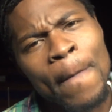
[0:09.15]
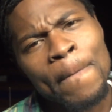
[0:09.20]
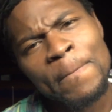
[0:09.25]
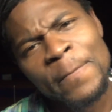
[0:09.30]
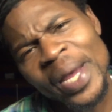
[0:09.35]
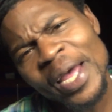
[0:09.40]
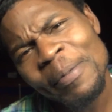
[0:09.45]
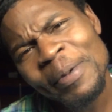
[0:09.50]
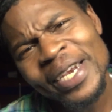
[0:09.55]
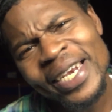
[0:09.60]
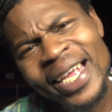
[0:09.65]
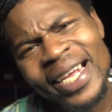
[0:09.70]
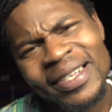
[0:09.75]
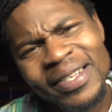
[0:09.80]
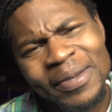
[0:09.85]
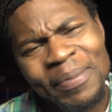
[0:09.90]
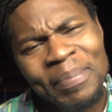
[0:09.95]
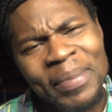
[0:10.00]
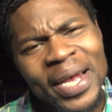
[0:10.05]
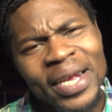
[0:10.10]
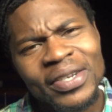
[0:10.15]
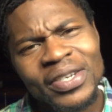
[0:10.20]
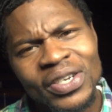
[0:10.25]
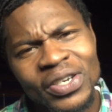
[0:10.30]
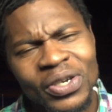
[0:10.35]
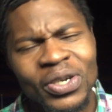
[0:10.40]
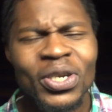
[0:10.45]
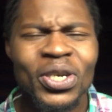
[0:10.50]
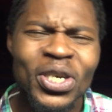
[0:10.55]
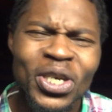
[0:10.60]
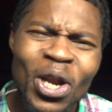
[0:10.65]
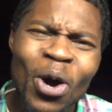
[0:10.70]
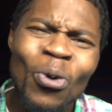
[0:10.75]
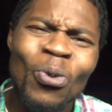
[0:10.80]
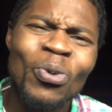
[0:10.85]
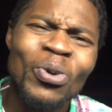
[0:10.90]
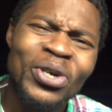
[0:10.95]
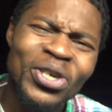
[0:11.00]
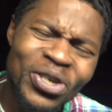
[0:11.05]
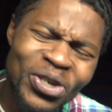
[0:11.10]
Maybe next semester.
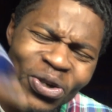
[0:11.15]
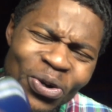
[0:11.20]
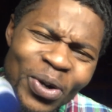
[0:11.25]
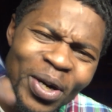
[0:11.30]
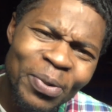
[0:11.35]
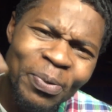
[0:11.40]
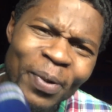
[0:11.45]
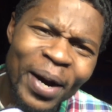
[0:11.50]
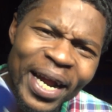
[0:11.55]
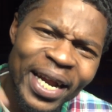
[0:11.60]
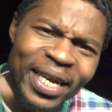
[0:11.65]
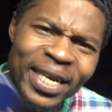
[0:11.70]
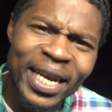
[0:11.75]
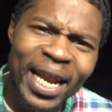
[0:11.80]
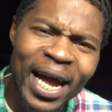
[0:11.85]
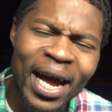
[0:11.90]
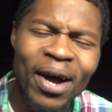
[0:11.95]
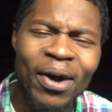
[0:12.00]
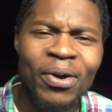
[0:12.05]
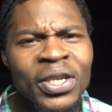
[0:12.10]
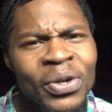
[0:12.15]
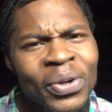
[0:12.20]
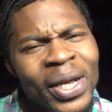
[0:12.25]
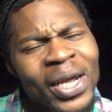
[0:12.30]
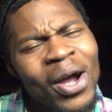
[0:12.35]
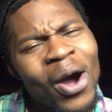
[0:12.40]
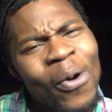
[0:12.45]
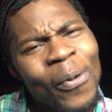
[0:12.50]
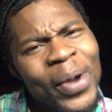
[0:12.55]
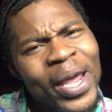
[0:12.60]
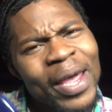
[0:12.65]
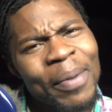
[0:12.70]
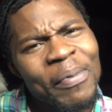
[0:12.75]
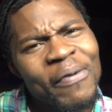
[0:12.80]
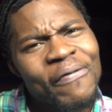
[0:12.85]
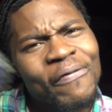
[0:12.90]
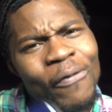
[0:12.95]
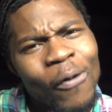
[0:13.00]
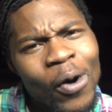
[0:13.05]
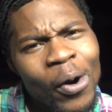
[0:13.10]
No, do it right now. You can go in
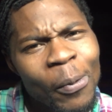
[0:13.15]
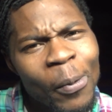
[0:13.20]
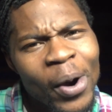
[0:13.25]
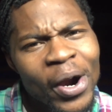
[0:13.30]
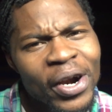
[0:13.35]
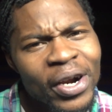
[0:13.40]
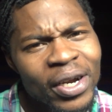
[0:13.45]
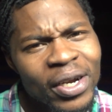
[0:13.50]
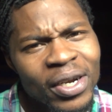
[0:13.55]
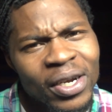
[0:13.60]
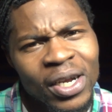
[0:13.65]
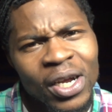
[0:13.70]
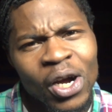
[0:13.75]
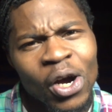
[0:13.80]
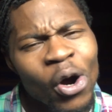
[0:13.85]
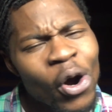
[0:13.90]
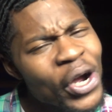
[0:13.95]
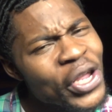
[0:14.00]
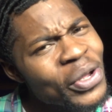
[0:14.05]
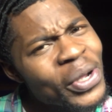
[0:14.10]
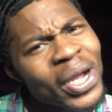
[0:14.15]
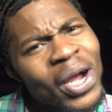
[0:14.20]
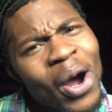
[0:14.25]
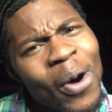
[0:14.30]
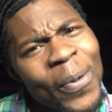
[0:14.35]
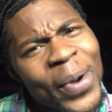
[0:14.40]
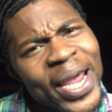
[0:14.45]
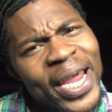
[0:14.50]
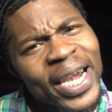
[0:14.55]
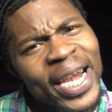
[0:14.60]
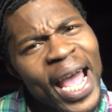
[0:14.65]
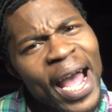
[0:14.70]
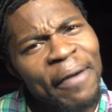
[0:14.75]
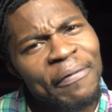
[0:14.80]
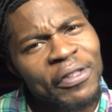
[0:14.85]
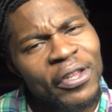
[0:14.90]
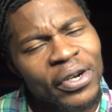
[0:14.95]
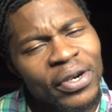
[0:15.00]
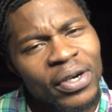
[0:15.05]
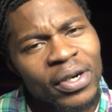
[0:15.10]
before work, or you can go in
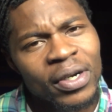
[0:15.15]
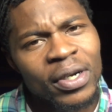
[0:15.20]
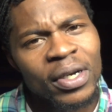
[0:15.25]
after.